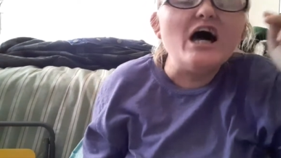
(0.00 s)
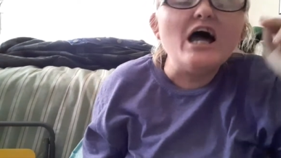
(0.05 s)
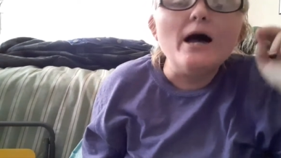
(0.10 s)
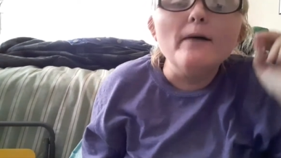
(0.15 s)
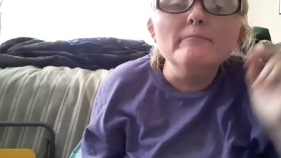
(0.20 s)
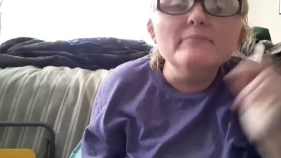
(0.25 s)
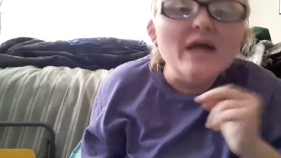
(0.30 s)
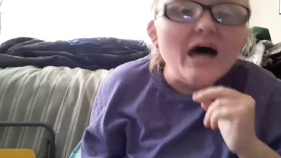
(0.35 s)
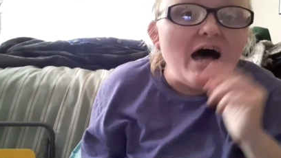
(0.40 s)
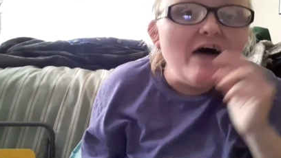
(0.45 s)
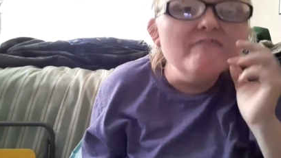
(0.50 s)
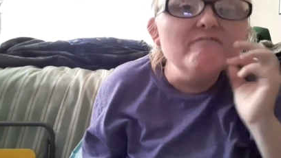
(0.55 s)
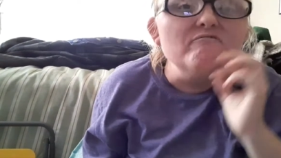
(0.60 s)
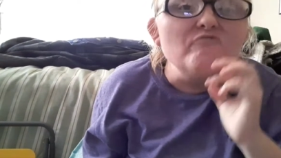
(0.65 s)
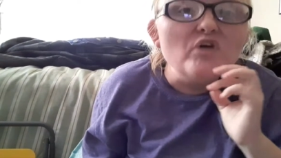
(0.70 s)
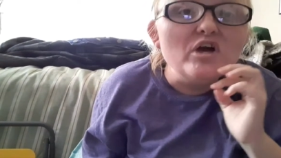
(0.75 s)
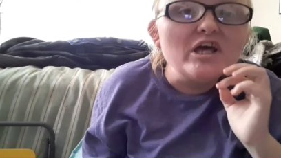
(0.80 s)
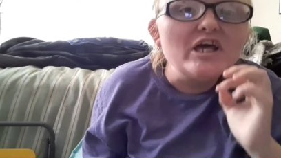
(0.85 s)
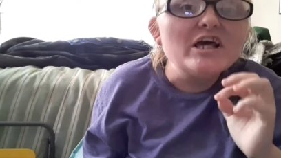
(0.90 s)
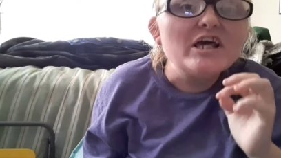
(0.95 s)
I am
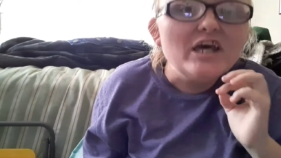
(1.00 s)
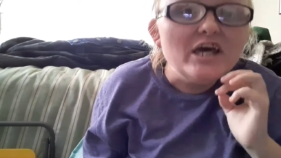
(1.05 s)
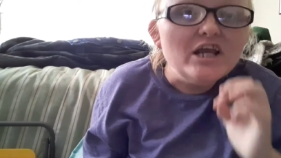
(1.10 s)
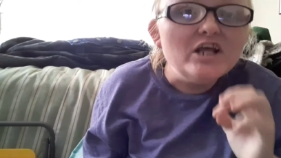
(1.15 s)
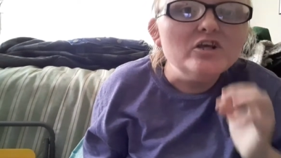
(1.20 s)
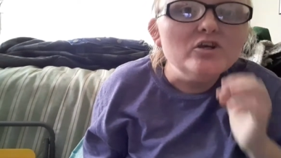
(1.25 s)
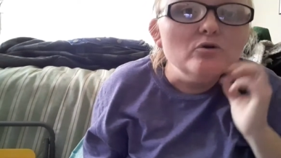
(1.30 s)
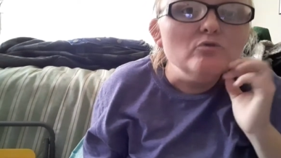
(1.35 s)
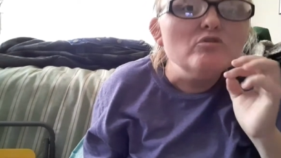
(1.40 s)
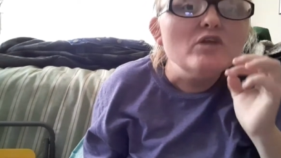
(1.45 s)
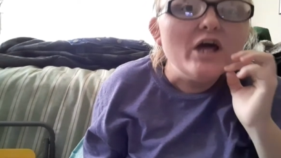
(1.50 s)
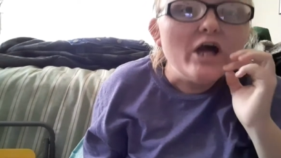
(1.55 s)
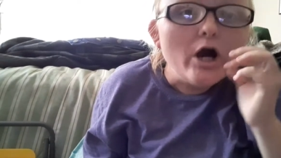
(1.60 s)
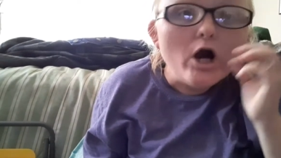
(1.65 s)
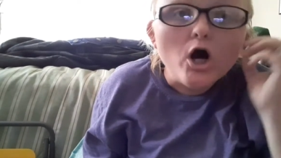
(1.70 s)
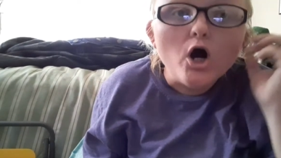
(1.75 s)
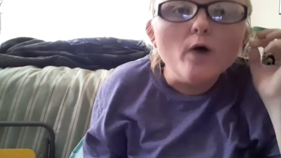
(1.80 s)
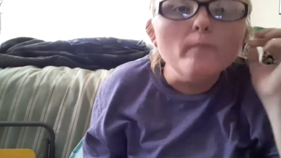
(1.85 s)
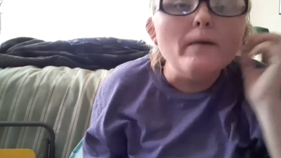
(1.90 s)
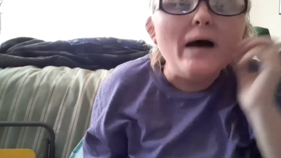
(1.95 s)
not freaking kidding you. They
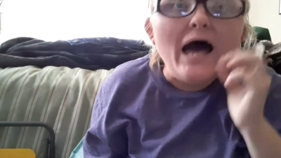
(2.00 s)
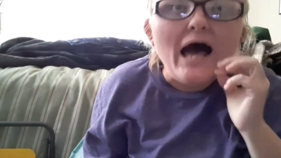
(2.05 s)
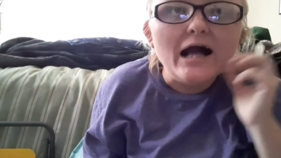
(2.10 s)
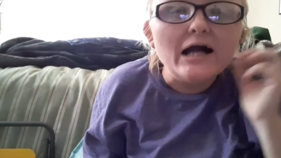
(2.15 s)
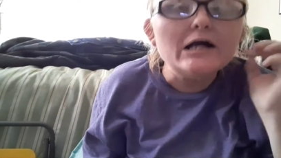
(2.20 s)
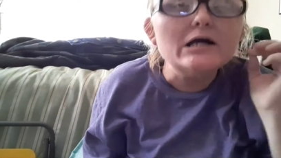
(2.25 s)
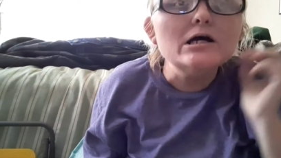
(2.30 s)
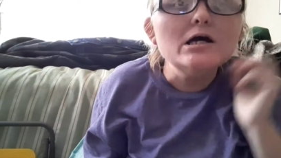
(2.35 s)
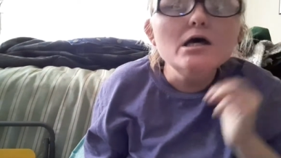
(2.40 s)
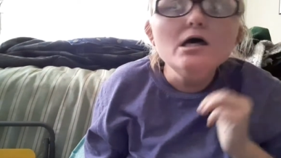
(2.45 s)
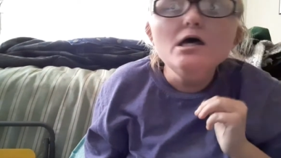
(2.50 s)
are back.